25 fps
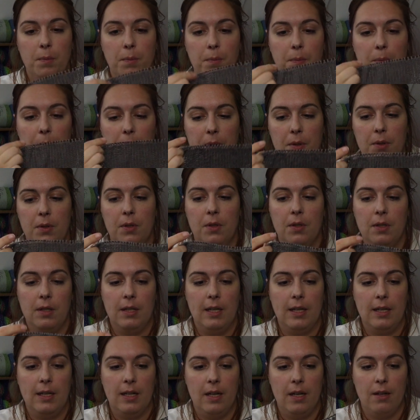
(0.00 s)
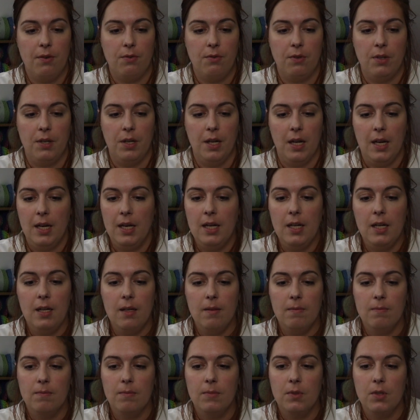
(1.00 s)
but not like every day.
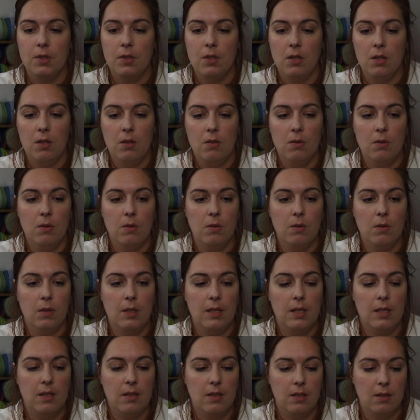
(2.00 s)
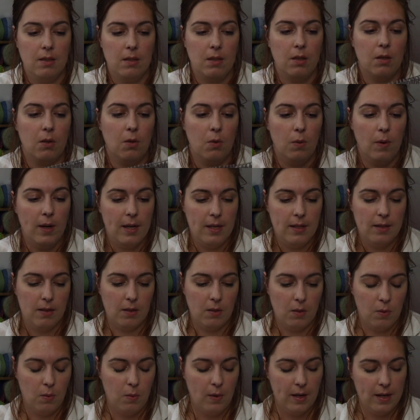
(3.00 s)
So it's quite
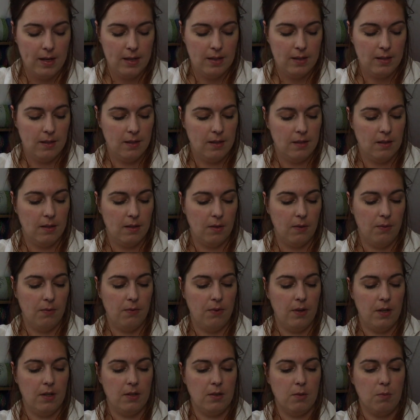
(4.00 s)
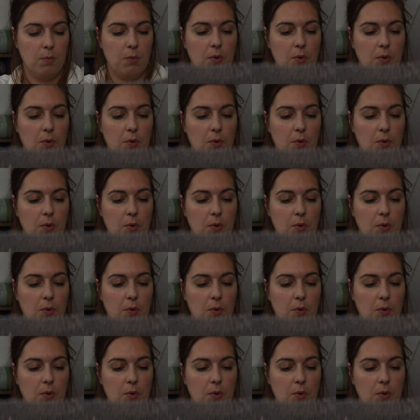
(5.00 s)
fast